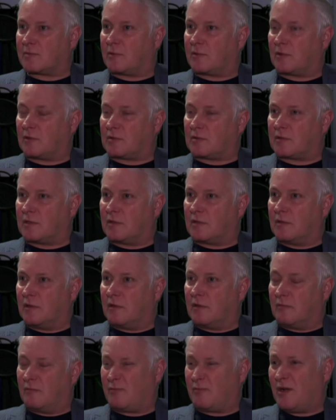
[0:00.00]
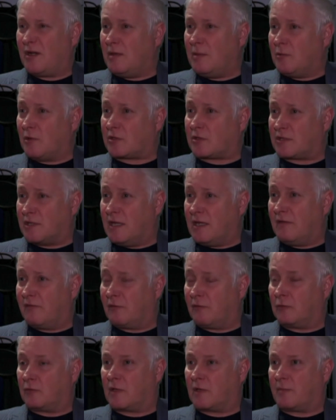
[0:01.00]
hospitals at pretty much near
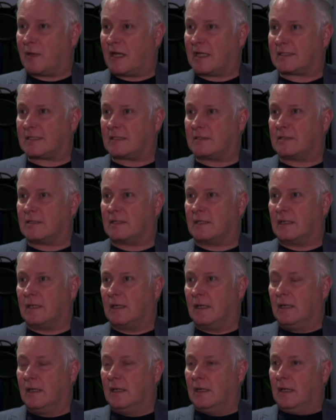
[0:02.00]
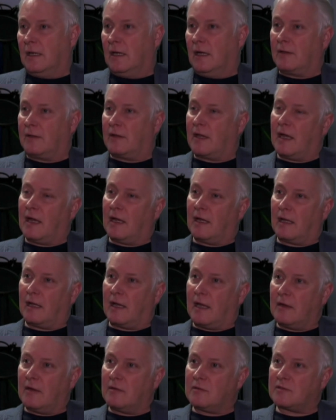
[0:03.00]
full capacity, and that
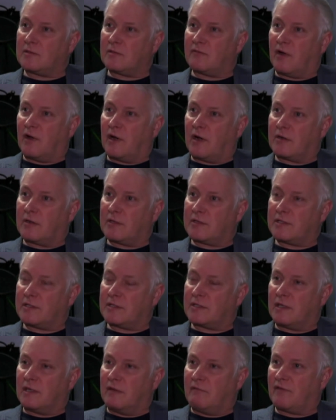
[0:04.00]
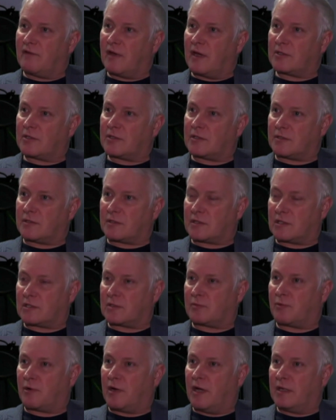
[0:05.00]
allows viruses and infections to
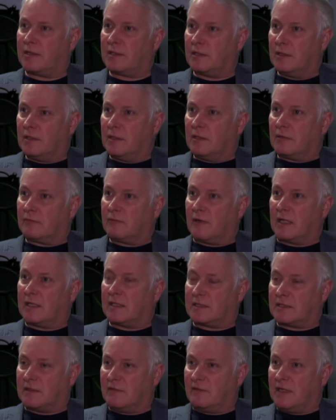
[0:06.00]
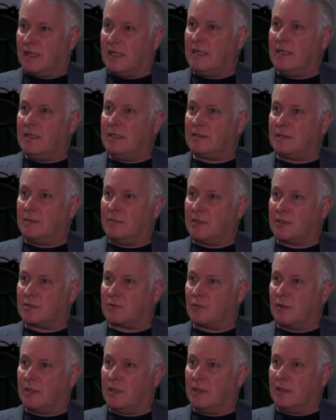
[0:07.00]
spread relatively easy
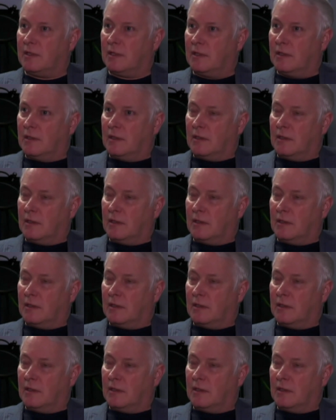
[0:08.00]
between